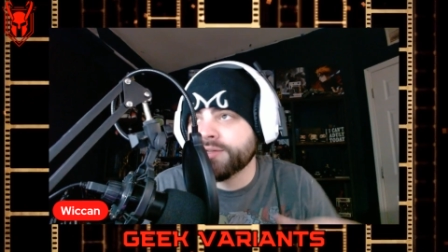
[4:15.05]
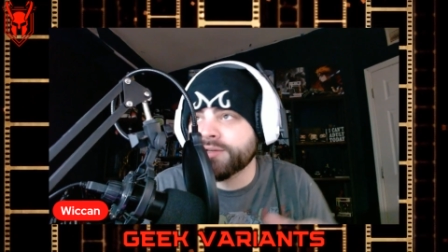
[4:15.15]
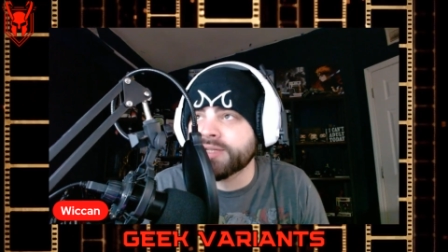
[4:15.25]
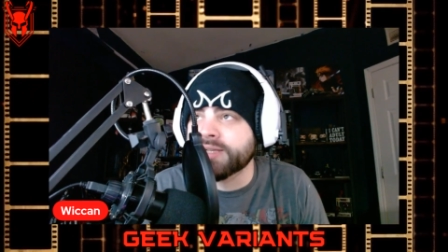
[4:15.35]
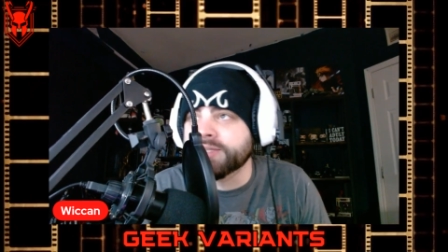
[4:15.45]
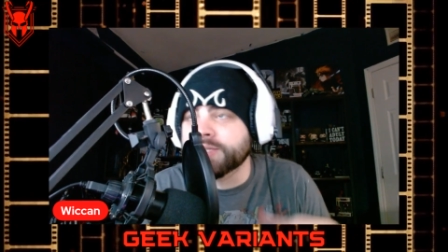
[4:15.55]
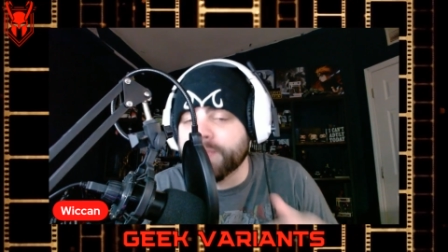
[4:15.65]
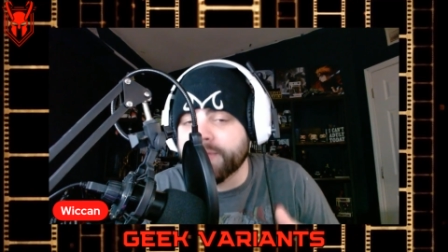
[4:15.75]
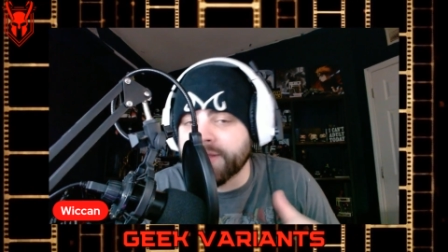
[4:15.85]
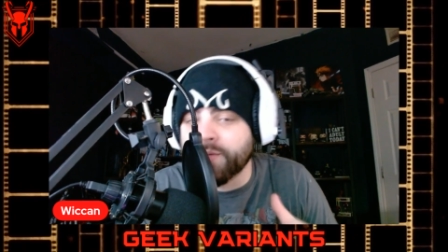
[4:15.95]
Turns out the
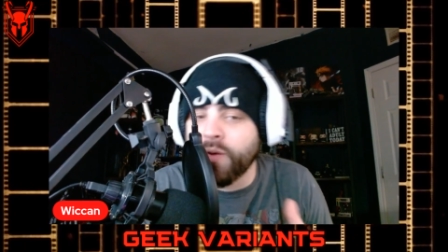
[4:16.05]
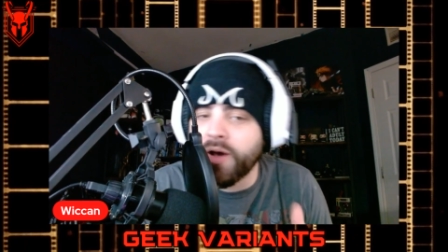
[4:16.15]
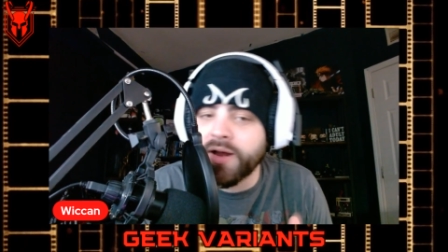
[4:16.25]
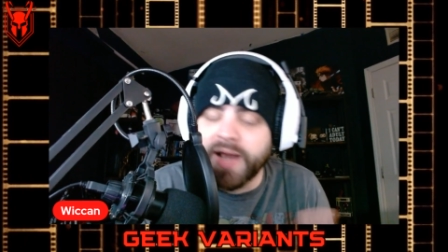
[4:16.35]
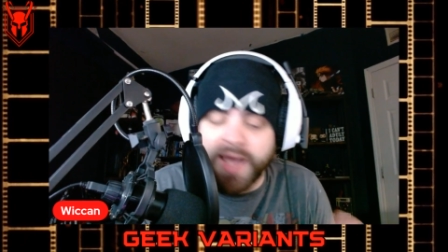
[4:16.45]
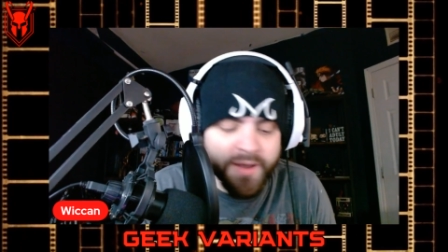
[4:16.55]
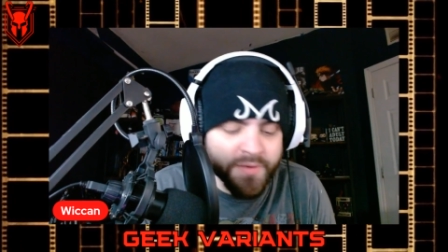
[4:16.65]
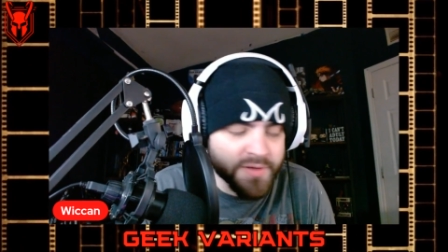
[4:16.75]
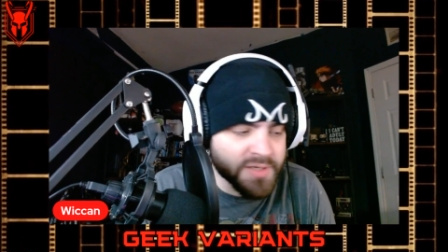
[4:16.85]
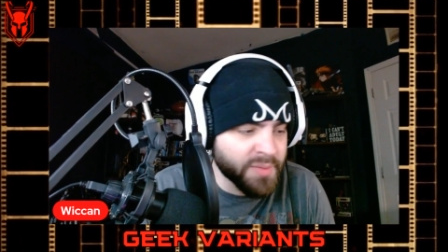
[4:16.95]
spirit that wanted
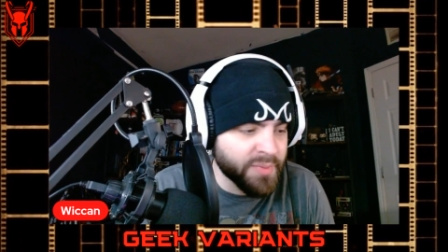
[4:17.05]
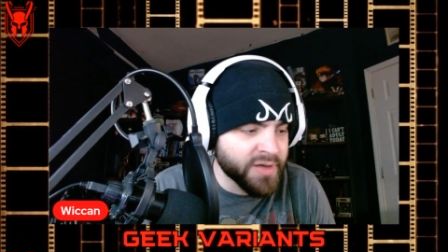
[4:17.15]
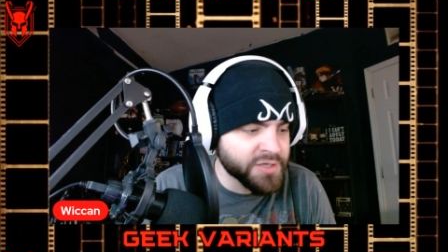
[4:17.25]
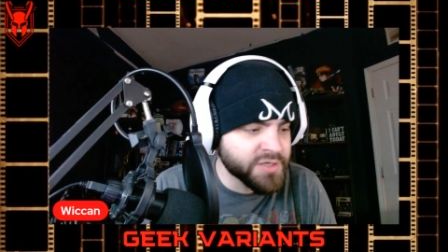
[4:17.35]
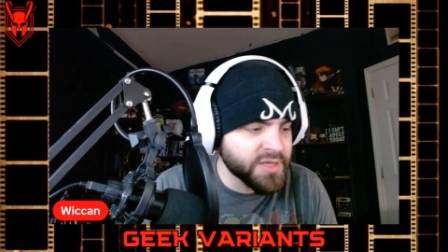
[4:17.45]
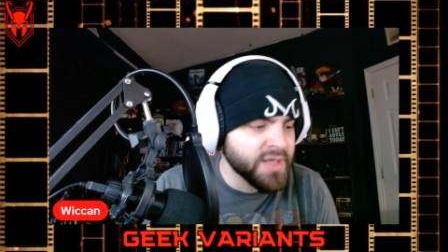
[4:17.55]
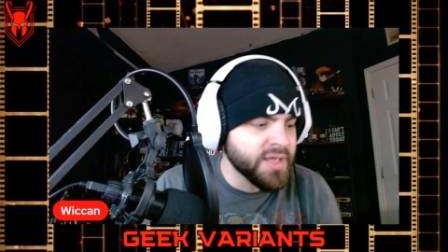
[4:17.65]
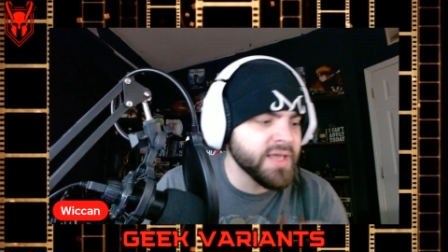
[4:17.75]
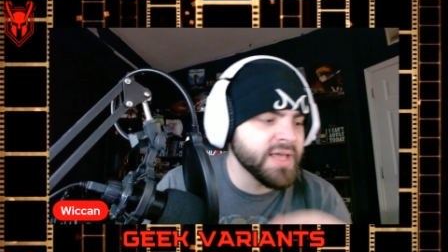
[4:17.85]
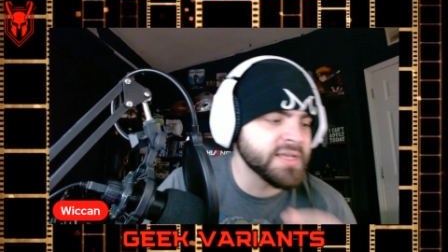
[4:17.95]
Agatha to be punished
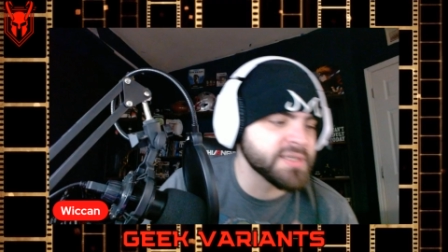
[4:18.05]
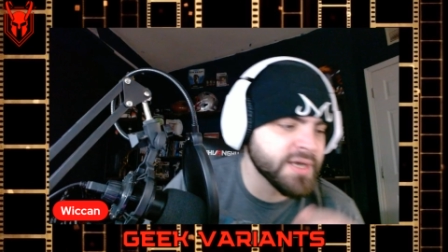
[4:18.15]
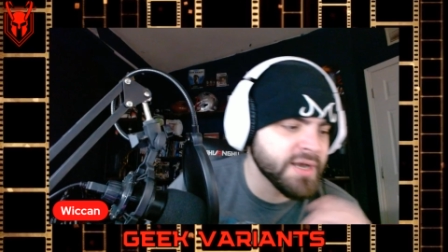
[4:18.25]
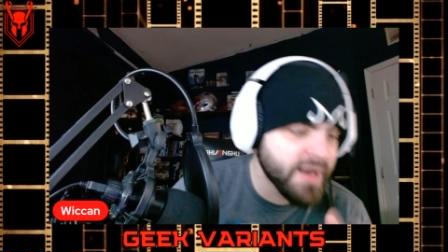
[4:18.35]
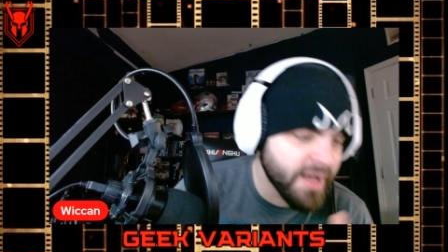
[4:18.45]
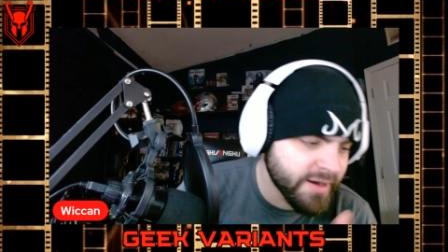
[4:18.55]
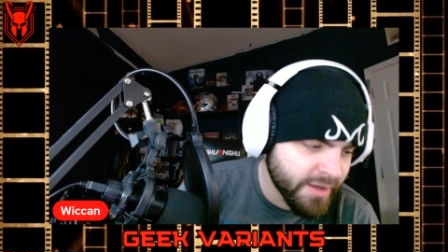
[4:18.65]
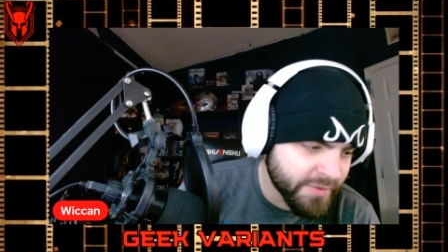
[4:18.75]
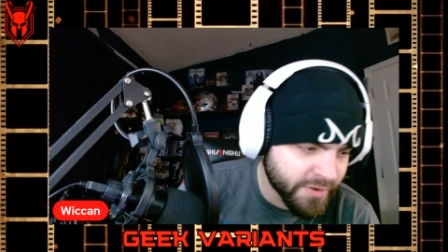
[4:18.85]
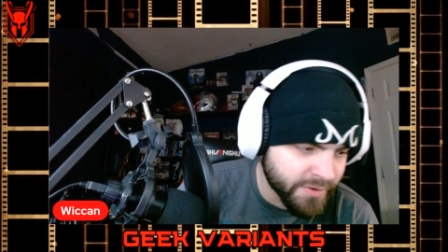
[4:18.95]
is none
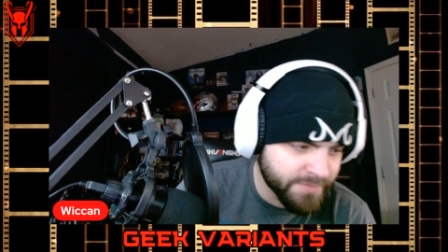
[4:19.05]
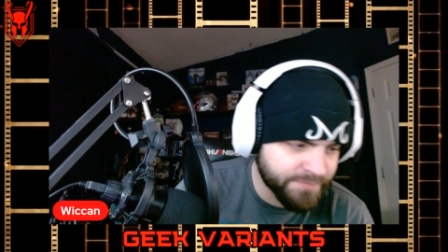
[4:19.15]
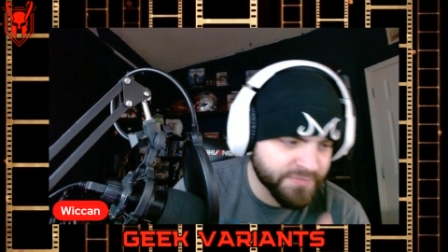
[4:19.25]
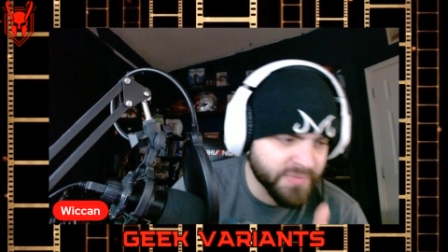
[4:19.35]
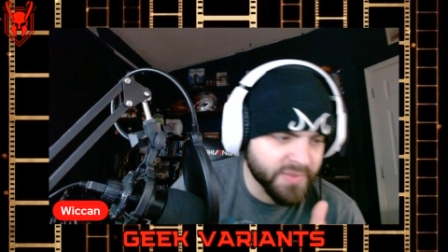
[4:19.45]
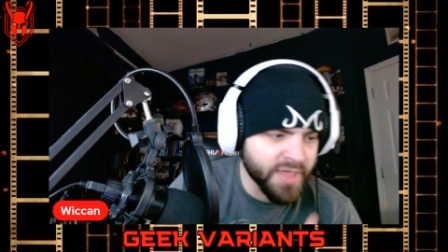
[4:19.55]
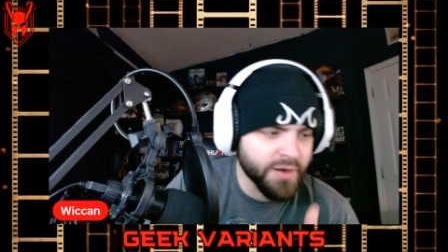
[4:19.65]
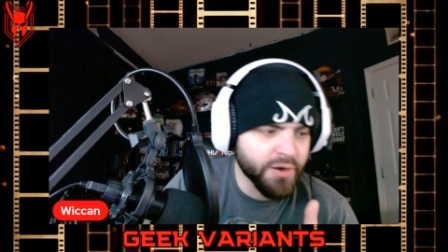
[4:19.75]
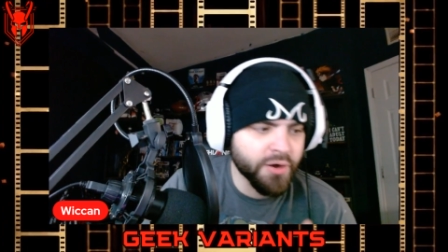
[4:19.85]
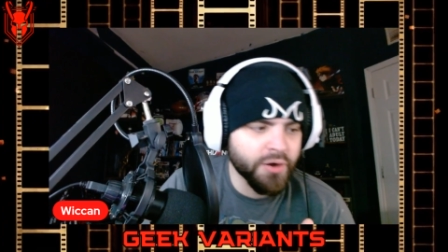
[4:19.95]
other
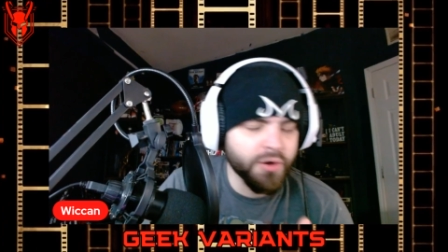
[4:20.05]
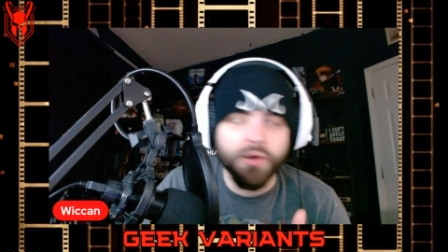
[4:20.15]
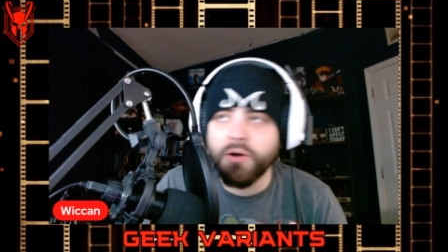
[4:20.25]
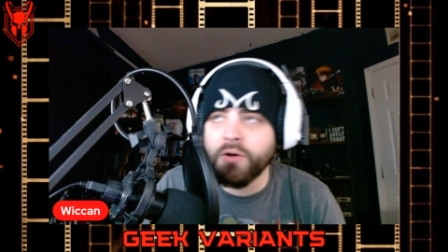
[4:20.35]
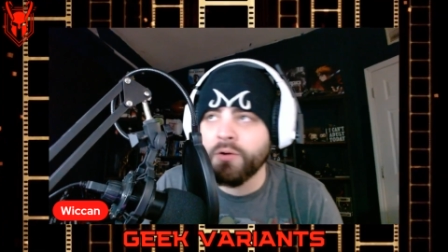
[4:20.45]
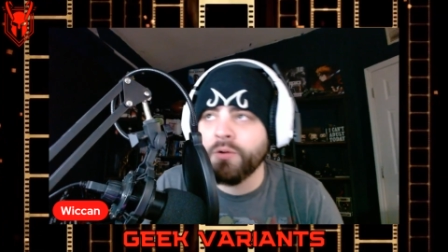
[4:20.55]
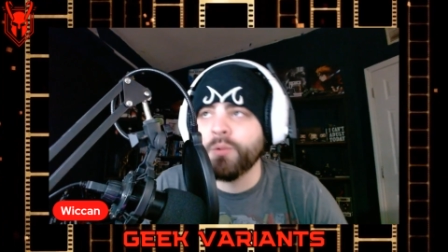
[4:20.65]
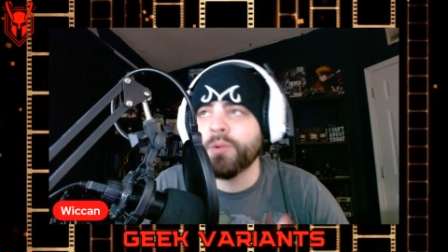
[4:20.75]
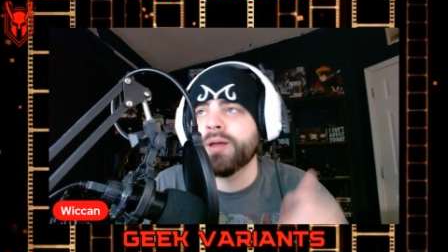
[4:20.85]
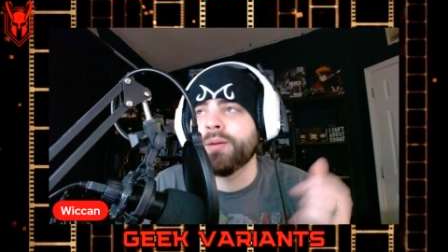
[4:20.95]
than her
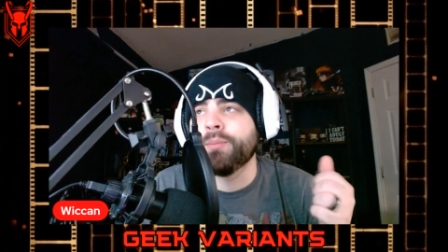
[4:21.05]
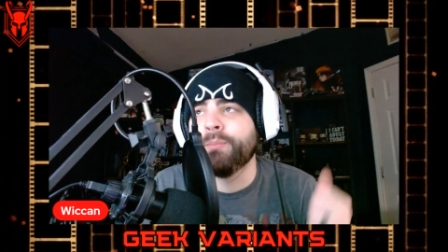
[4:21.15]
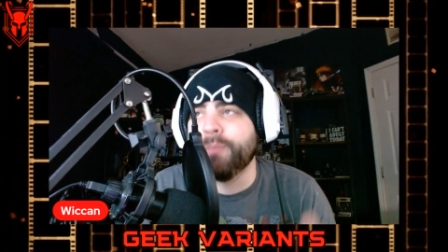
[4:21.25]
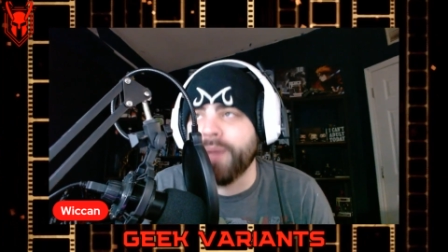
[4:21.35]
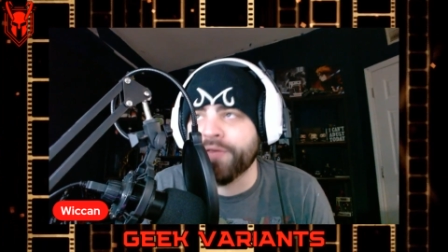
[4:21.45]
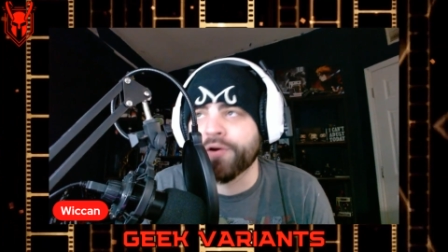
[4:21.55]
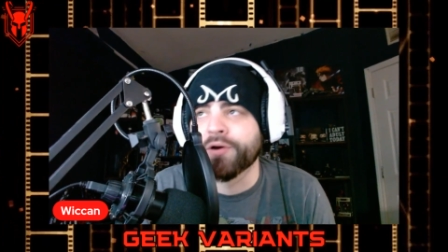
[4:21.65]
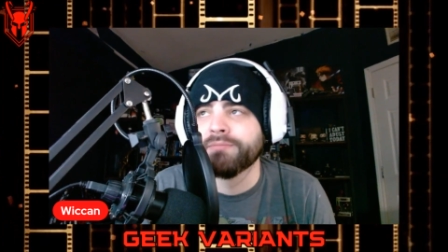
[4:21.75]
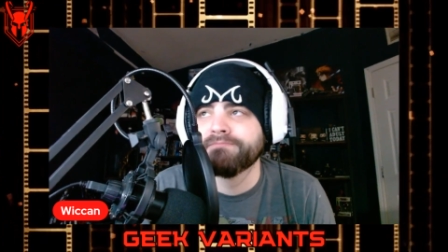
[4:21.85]
own mother,